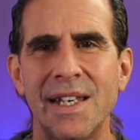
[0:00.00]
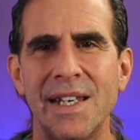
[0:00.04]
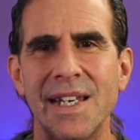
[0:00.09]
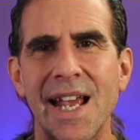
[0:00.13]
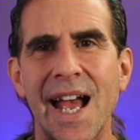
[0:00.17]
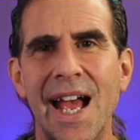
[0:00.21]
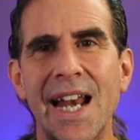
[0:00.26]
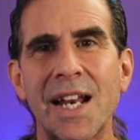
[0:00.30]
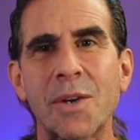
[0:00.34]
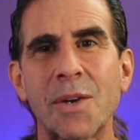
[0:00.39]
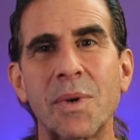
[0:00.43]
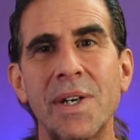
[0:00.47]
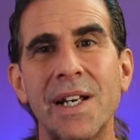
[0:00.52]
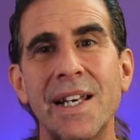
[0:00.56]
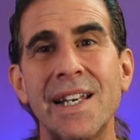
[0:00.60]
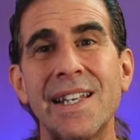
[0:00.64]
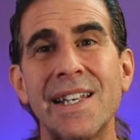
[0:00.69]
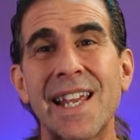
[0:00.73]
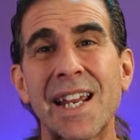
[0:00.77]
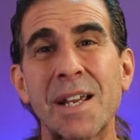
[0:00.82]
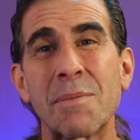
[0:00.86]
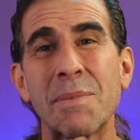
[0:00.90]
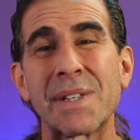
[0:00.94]
The adequate
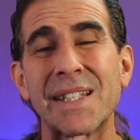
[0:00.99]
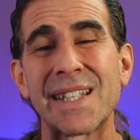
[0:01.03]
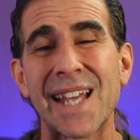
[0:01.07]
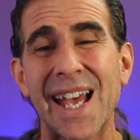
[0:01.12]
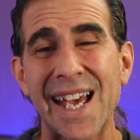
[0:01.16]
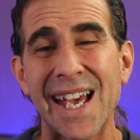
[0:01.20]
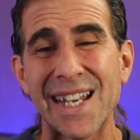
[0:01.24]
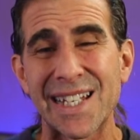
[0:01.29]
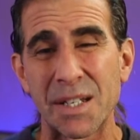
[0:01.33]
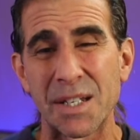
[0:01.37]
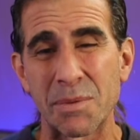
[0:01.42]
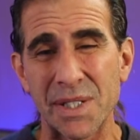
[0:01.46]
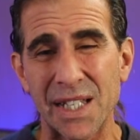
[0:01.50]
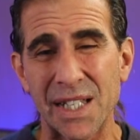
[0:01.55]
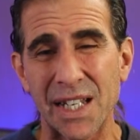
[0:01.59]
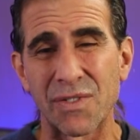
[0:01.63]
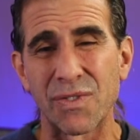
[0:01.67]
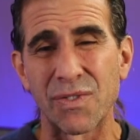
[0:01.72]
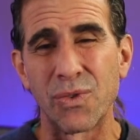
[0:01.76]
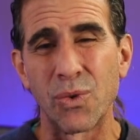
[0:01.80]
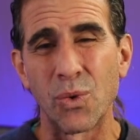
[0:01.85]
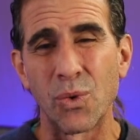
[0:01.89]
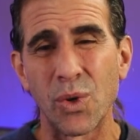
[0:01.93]
intake of potassium is
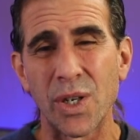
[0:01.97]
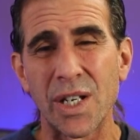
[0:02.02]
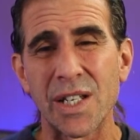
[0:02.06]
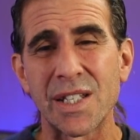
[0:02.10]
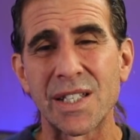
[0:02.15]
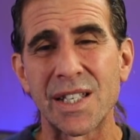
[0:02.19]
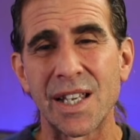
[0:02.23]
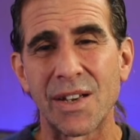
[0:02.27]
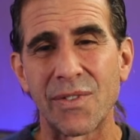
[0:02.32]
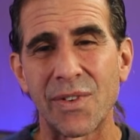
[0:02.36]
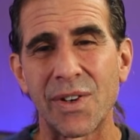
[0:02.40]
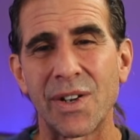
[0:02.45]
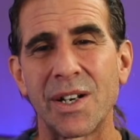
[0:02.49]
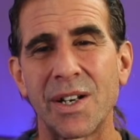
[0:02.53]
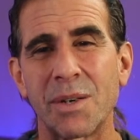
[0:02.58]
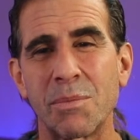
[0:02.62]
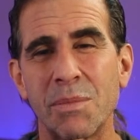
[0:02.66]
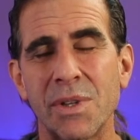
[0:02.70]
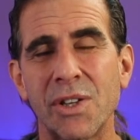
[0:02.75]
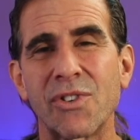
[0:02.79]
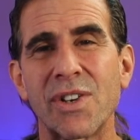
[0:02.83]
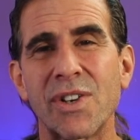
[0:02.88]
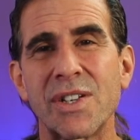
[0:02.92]
like
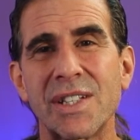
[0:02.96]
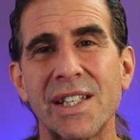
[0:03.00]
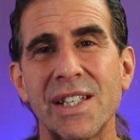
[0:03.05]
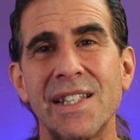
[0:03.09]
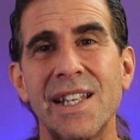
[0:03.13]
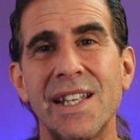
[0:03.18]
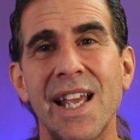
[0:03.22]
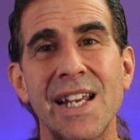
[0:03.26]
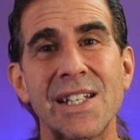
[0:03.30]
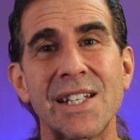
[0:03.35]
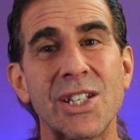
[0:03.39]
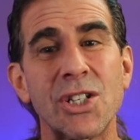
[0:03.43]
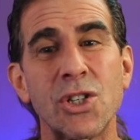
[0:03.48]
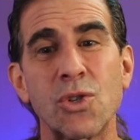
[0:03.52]
4,700 milligrams a day.